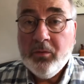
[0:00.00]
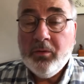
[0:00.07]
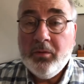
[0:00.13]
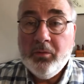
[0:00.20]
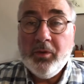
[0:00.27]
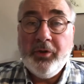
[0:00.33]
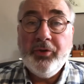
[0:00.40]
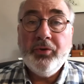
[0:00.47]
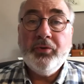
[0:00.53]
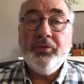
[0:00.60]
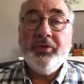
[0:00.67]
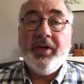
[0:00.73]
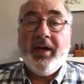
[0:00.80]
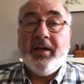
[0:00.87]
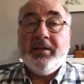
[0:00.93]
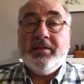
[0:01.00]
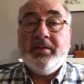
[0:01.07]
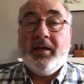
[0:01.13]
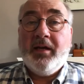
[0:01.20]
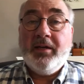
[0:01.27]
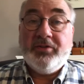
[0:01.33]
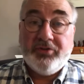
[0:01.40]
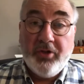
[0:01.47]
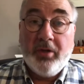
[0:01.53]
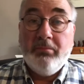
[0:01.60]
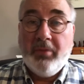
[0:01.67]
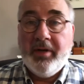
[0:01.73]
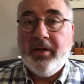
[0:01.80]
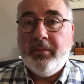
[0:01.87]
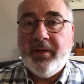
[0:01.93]
will know that it's done
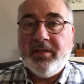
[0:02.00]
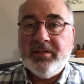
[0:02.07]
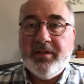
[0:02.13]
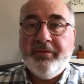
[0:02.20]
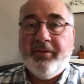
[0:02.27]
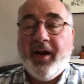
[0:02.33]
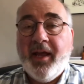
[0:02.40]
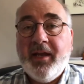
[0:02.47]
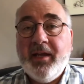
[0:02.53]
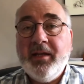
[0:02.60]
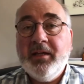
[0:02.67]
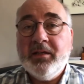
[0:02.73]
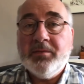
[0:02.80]
Monday, Wednesday, Friday.